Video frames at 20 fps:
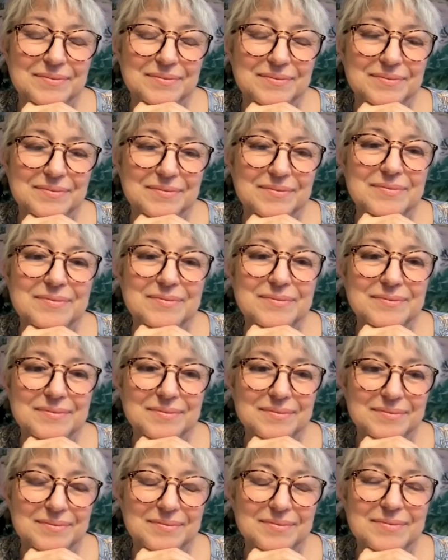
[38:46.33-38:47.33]

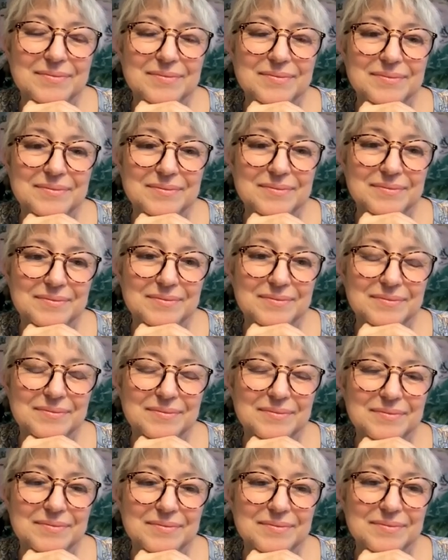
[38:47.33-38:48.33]

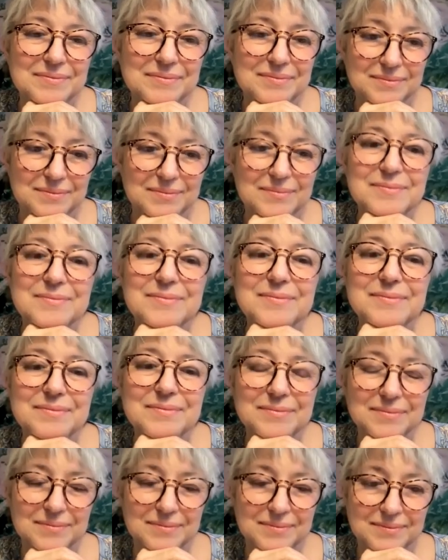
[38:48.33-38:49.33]

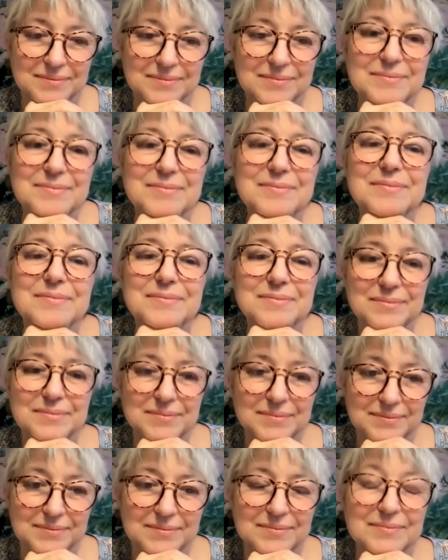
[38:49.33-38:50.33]

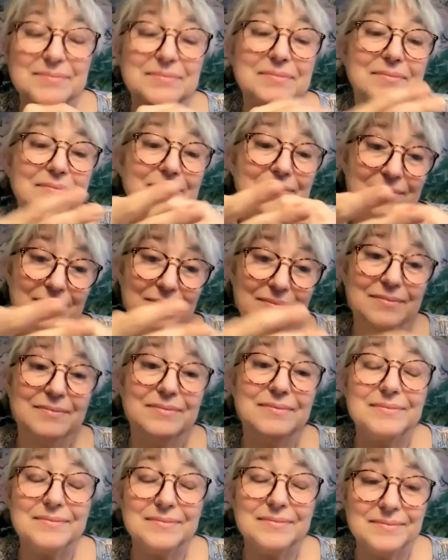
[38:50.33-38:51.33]

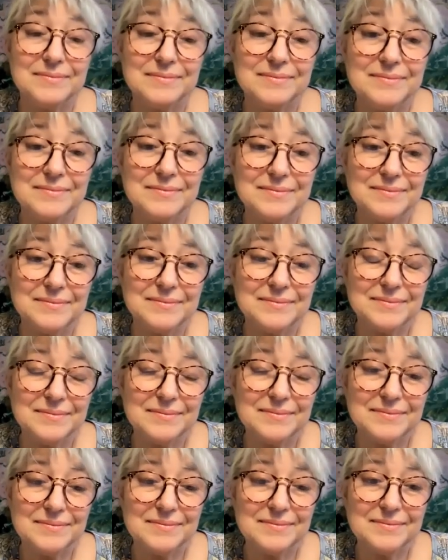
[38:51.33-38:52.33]

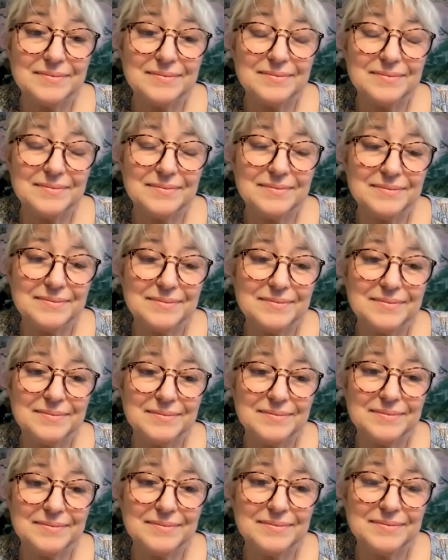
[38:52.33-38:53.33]

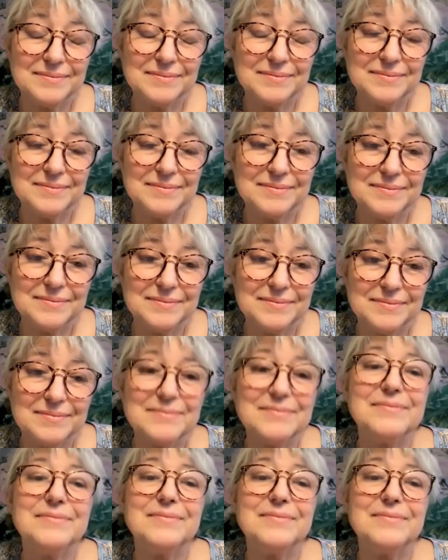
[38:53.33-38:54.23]
The person shown says nothing.